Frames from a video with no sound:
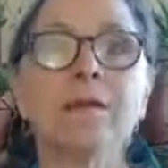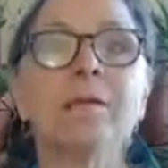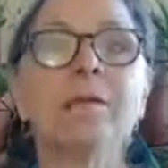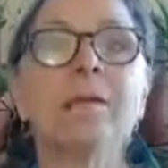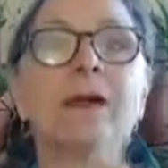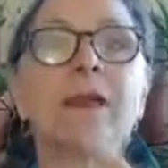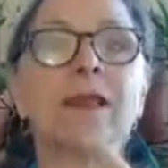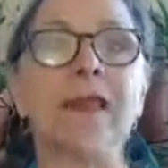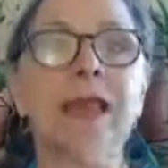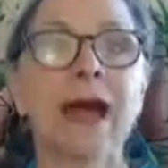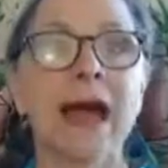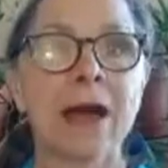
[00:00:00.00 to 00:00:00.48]

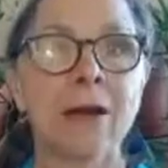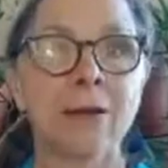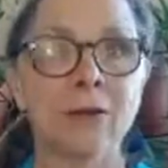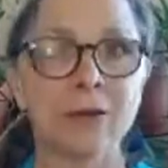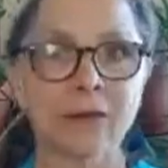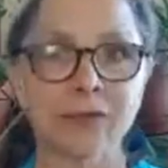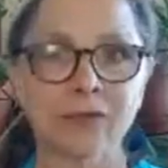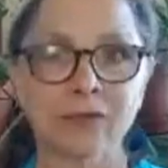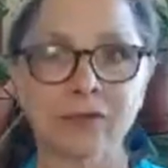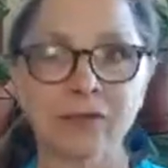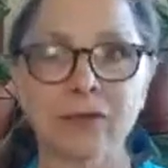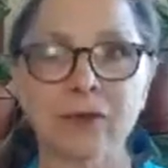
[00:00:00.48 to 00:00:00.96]
allowing
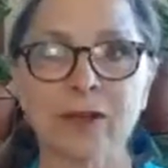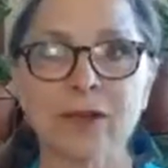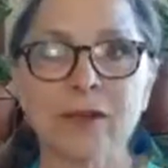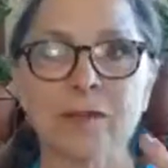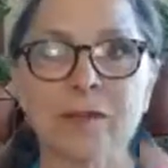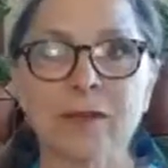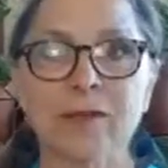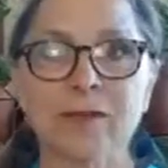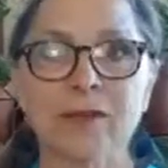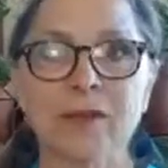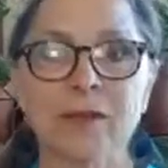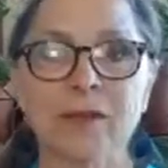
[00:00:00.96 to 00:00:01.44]
the freedom
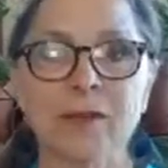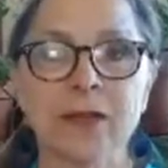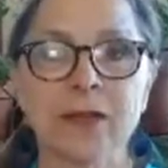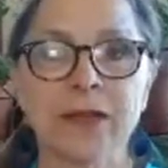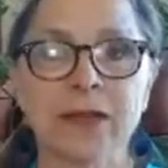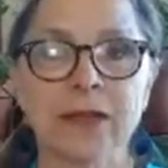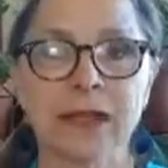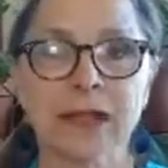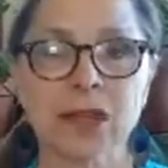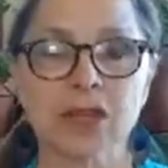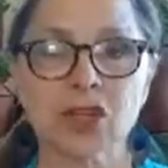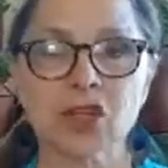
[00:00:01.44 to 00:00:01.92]
of
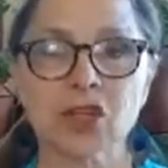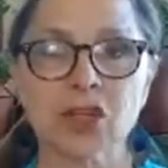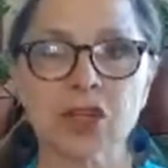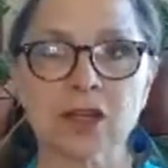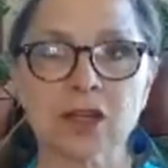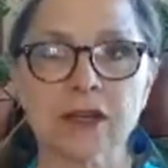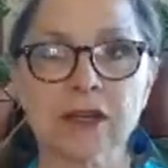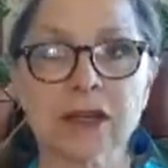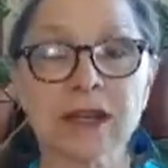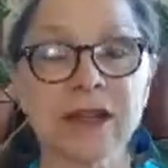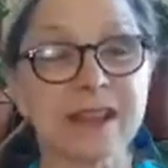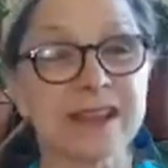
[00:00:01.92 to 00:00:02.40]
communication
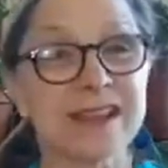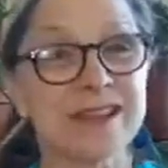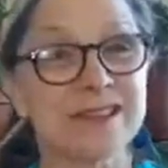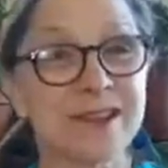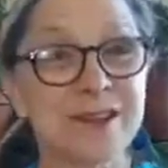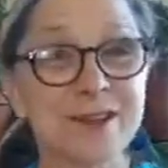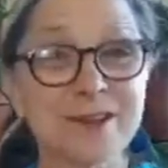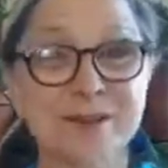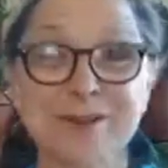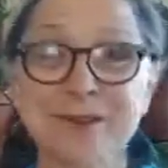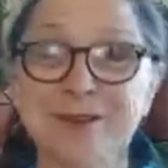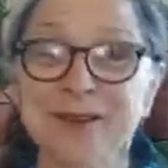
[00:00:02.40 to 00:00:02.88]
is
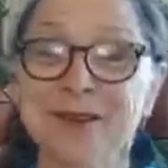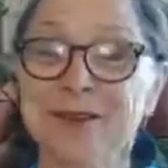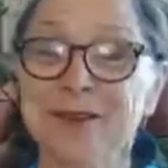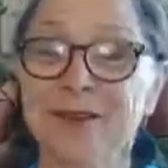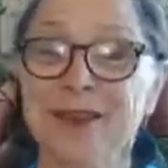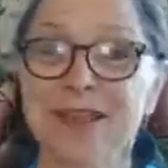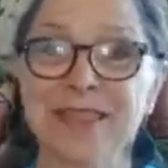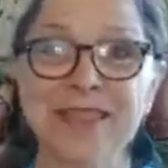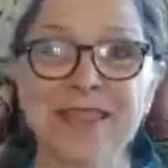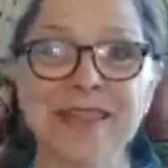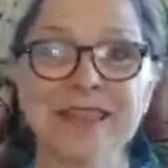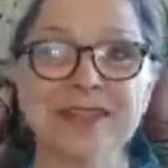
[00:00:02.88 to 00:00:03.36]
also a
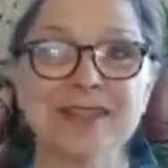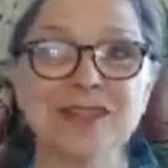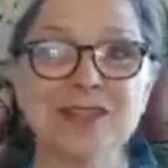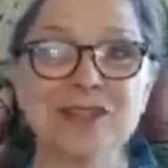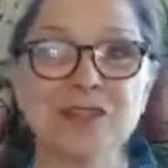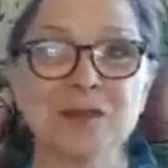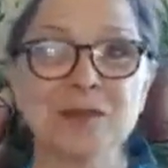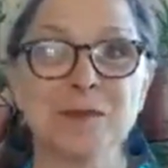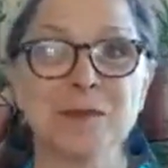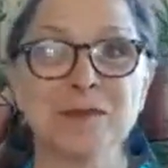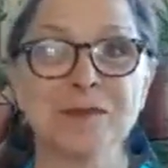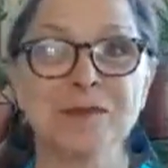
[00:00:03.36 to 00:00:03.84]
great thing to
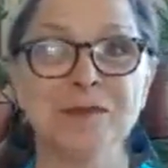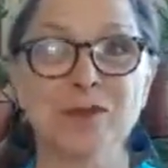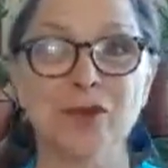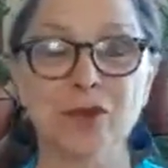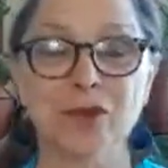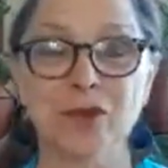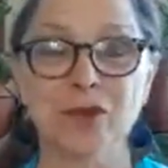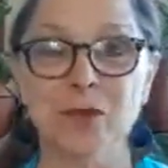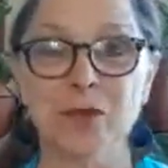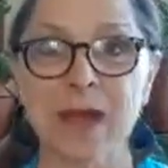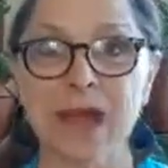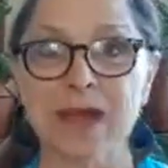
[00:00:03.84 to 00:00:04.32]
do before
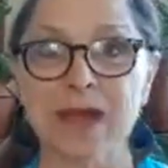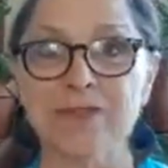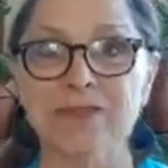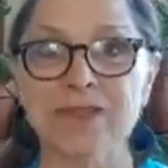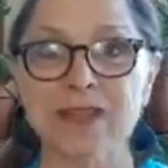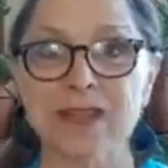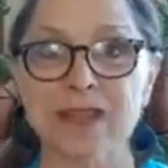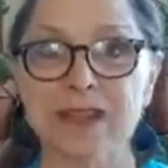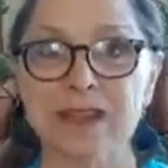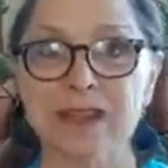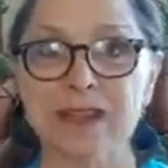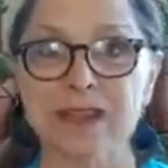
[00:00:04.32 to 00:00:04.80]
you have to
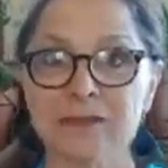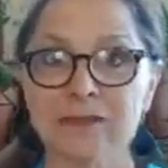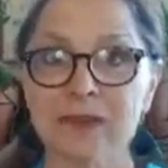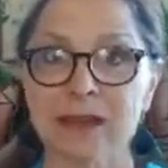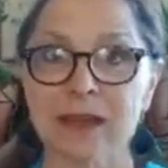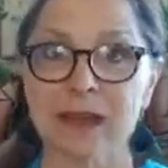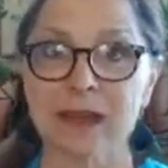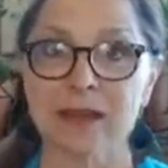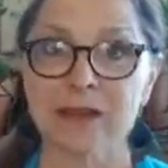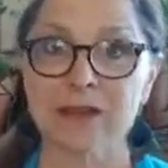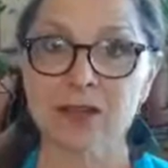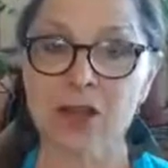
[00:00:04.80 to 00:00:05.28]
give
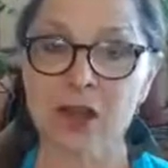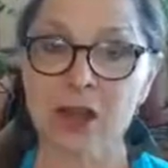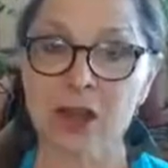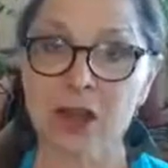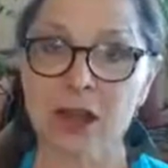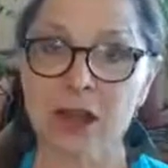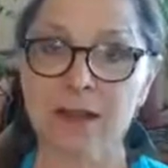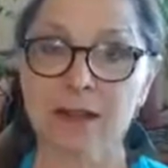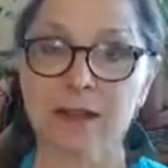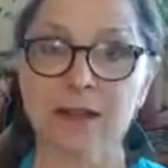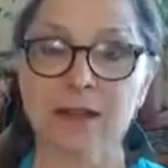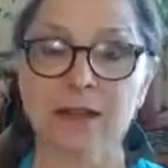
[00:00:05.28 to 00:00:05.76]
a
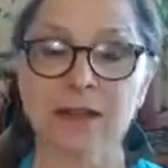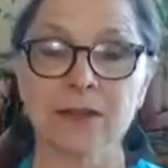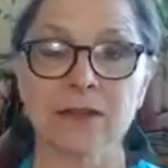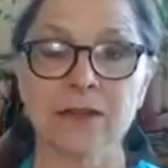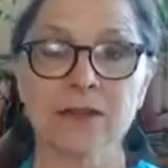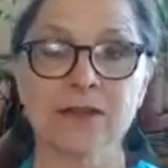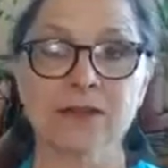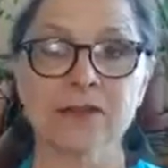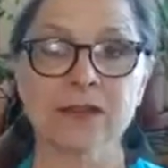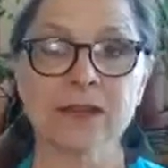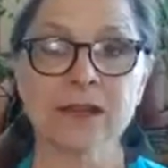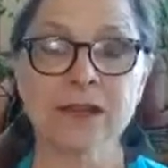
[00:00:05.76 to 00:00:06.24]
talk. You
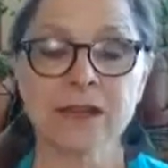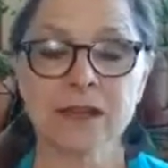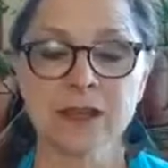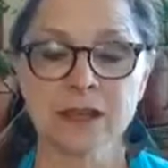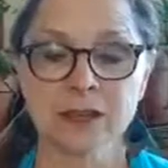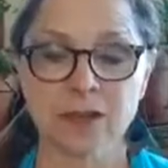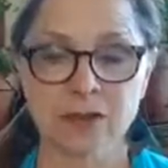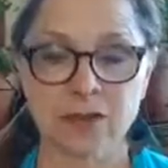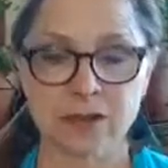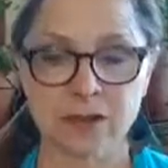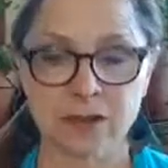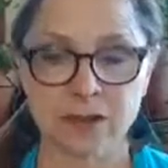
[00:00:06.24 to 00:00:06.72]
know,
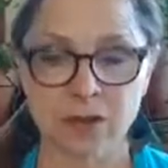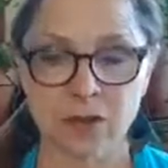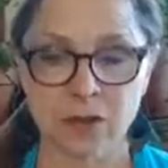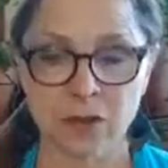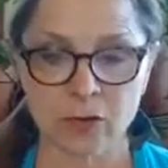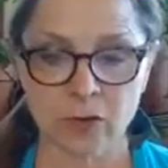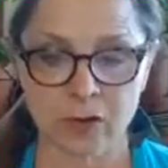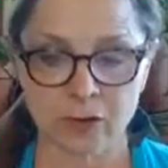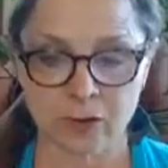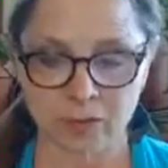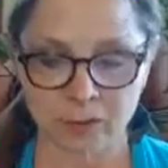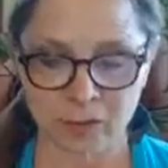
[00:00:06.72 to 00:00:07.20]
you can know
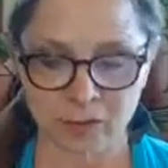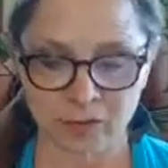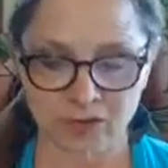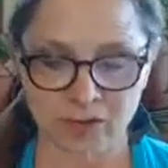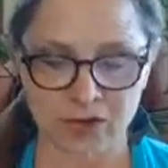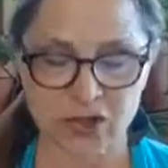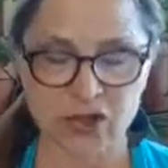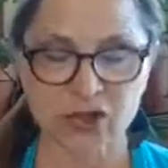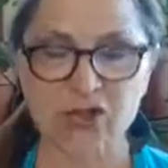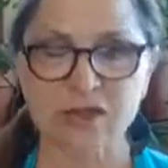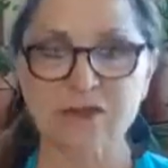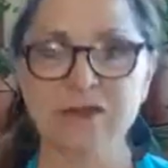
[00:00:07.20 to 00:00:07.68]
that
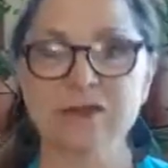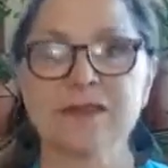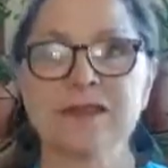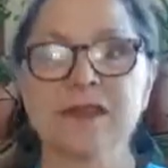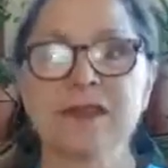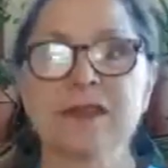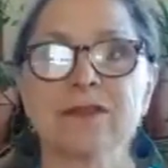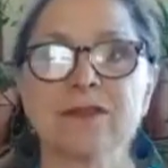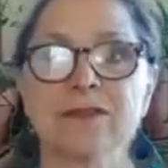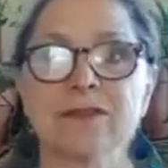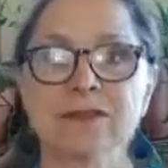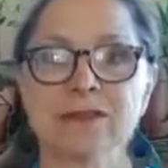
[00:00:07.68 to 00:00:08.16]
professional
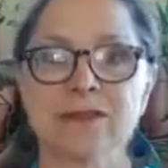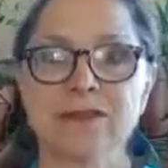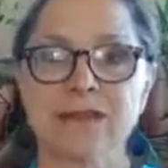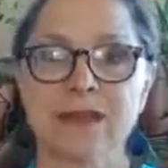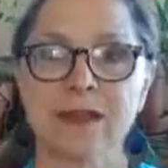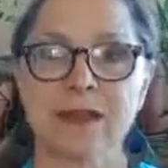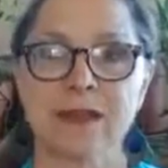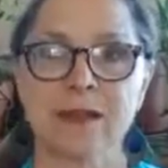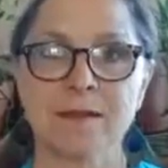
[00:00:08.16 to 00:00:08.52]
singers